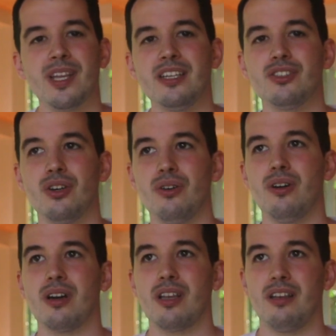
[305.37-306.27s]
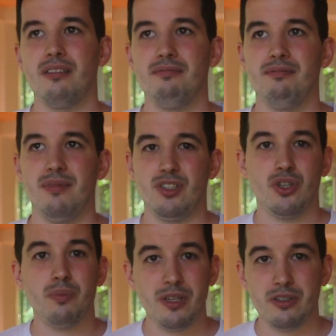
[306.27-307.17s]
So
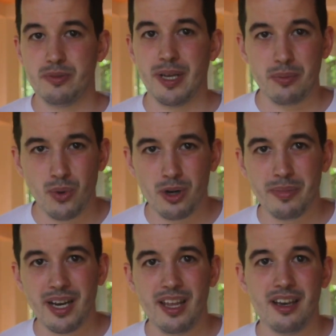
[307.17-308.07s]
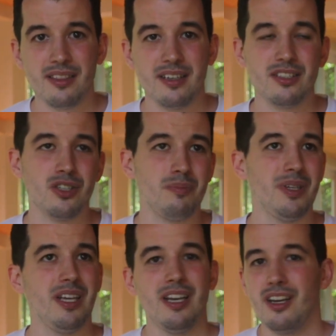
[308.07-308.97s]
should we spend more money on this? Should
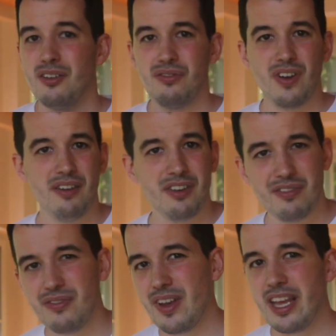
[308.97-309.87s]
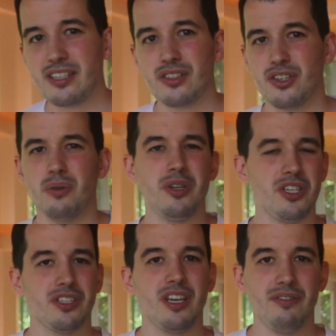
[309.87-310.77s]
we have it fixed, or should we
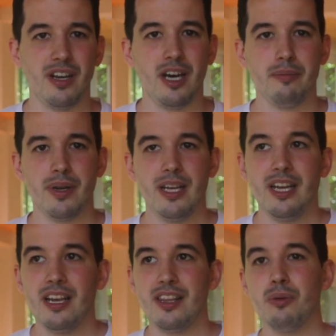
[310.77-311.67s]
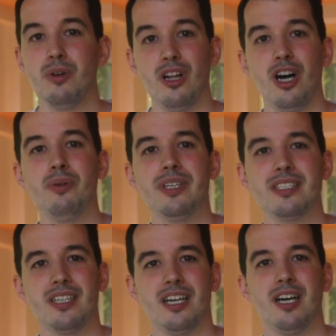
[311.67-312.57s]
just give it up? There will always
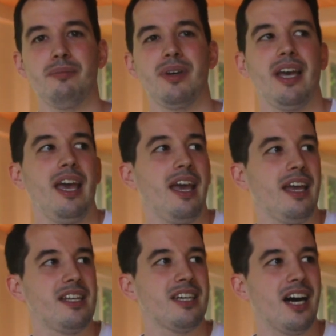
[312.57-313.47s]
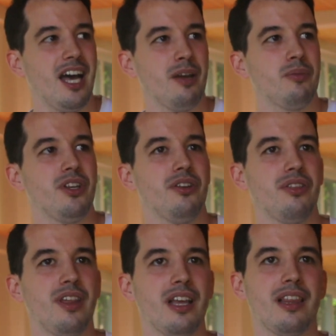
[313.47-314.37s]
come a time when you
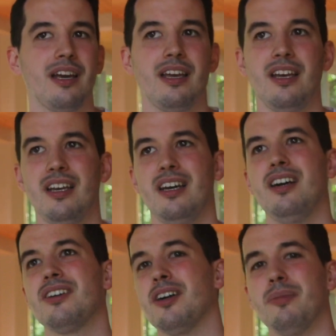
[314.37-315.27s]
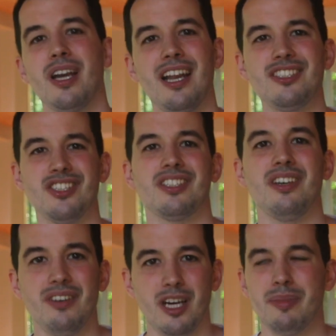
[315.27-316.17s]
think like, oh, come on, let's just
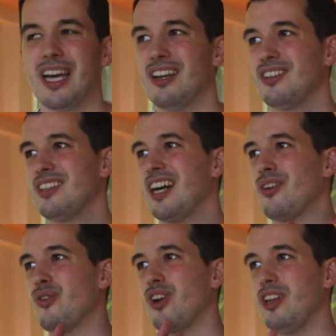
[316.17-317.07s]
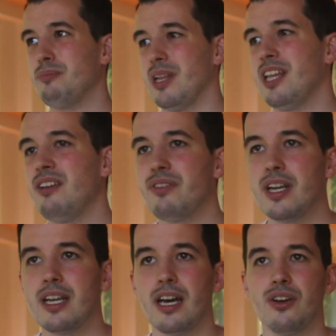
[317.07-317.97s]
give it up. I don't really believe in
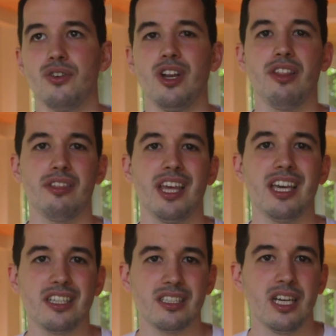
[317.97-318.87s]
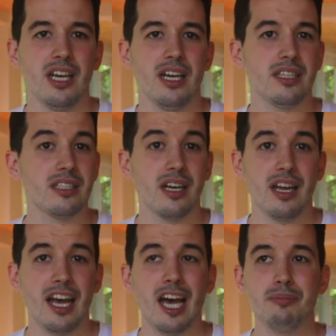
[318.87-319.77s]
it. I don't really think it's gonna
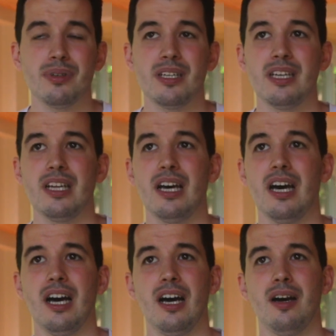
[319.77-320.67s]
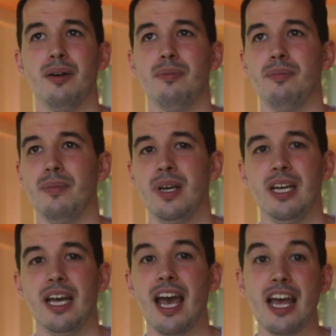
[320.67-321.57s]
happen.
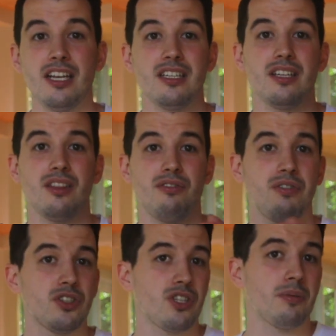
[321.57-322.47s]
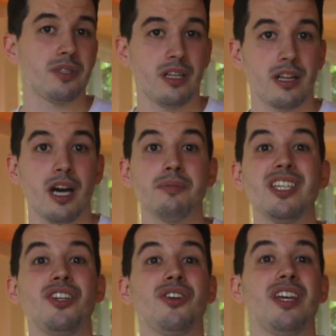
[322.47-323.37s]
And the first obstacle comes
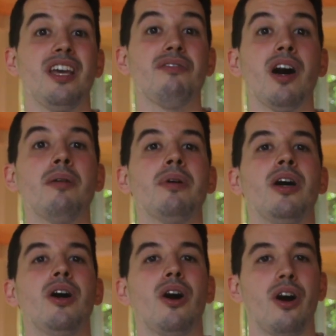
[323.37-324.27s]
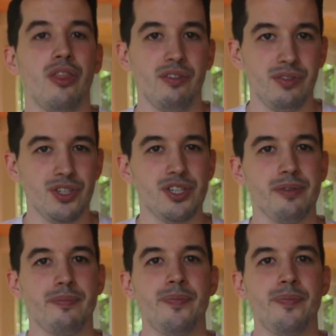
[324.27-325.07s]
and you give up on the vision.